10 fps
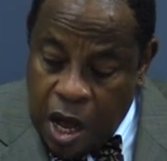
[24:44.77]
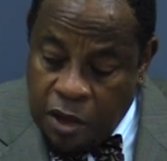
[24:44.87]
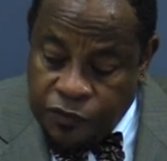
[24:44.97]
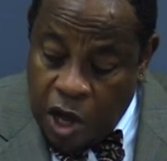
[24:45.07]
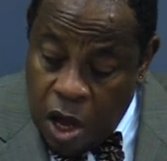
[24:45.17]

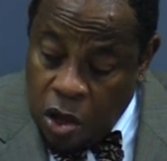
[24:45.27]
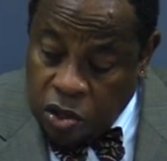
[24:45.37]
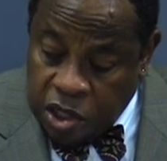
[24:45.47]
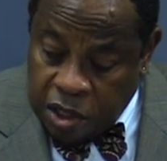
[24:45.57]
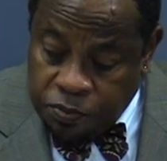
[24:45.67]
of the
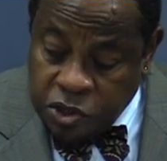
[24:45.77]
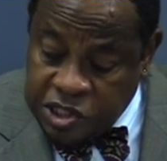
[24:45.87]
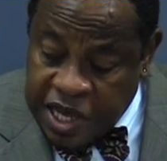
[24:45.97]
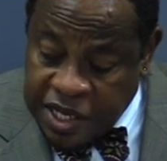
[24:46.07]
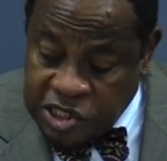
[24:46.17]
holy
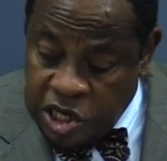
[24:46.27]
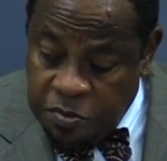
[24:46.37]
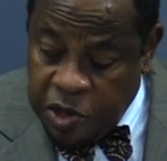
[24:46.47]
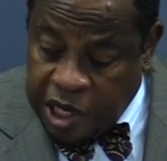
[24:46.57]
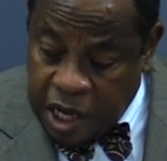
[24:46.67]
precisely
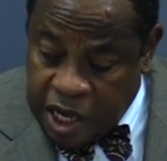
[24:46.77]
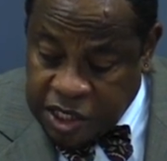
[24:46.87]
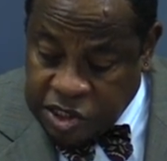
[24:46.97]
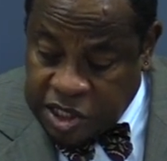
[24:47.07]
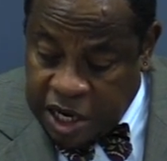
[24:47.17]

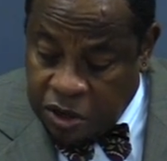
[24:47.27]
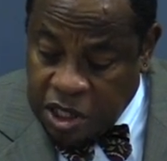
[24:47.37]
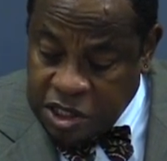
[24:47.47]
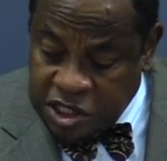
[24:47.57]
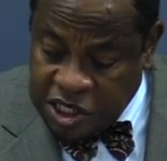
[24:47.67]
because their
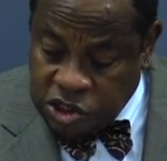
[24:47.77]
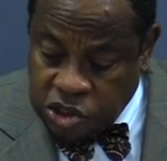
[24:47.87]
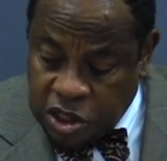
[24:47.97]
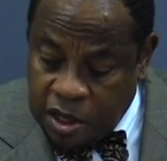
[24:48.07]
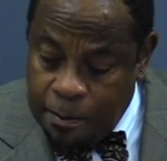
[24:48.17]

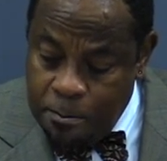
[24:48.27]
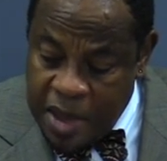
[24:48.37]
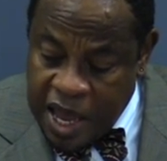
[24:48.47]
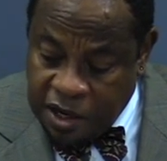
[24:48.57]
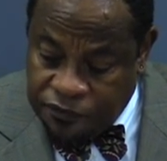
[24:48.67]
condition
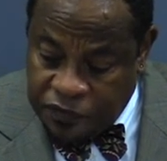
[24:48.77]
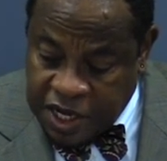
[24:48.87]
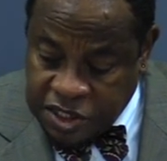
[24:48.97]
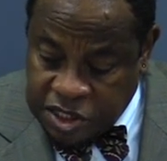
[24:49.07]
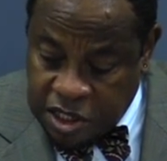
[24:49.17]

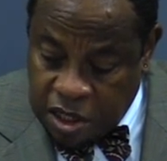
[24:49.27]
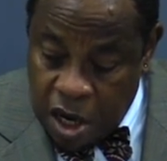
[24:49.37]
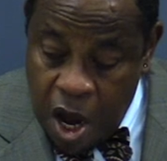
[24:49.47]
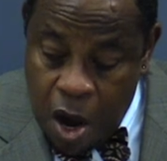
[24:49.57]
manifested